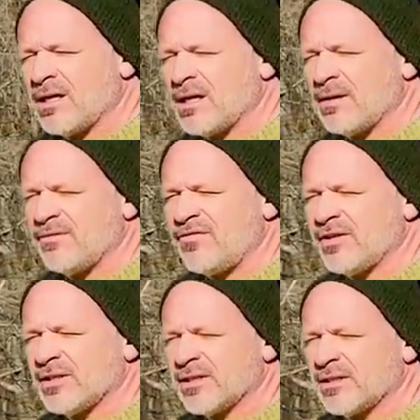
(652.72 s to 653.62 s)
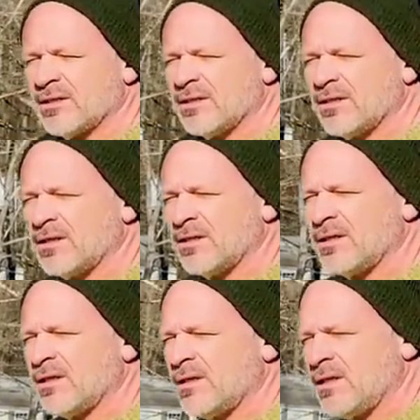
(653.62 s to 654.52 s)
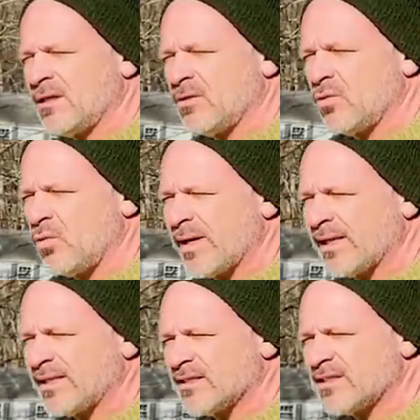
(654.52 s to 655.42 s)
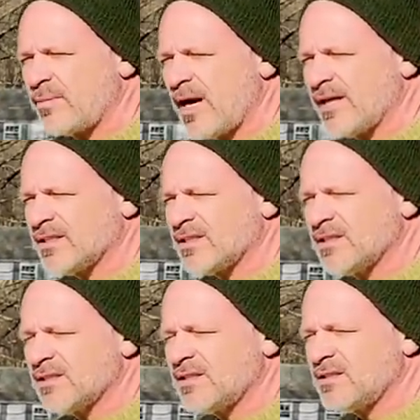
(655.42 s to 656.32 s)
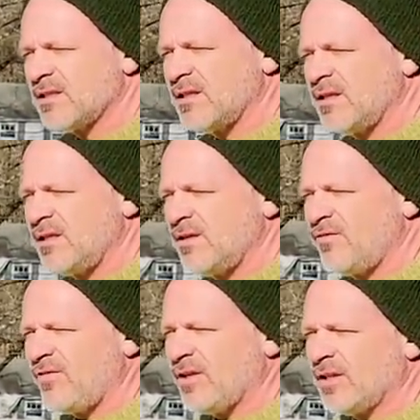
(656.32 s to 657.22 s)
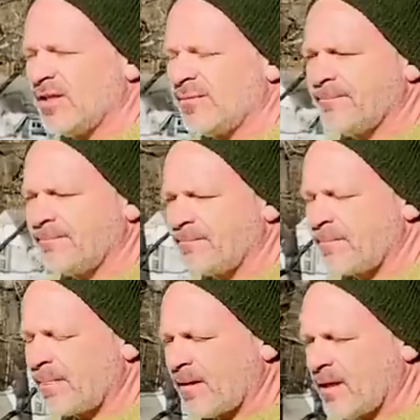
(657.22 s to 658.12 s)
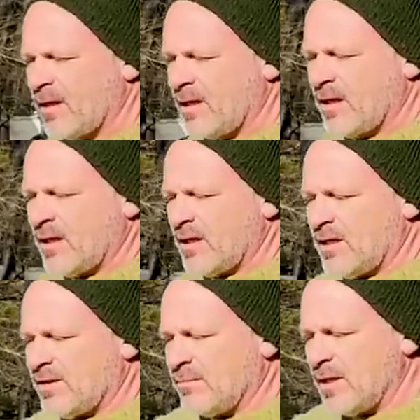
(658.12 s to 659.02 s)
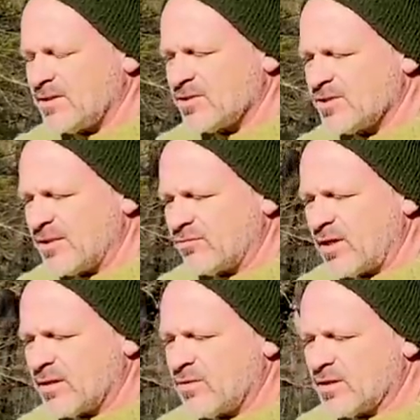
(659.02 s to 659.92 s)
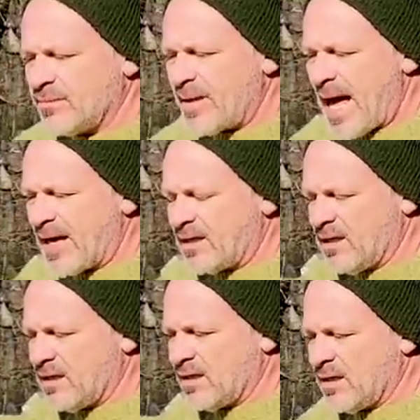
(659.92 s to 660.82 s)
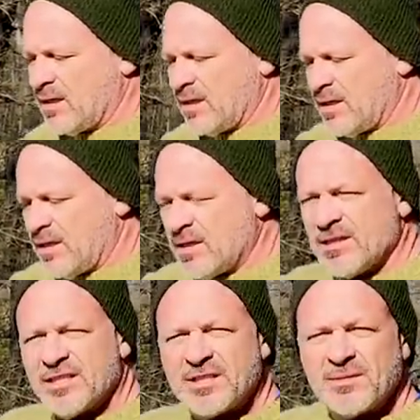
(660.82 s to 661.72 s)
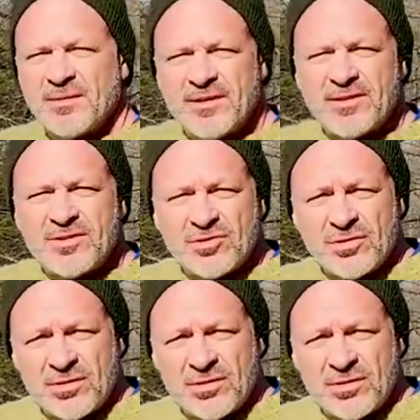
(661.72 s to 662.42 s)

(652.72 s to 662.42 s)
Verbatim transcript: I'm feeling wiggling the spinuses, feeling the muscles that run along the back. This, there's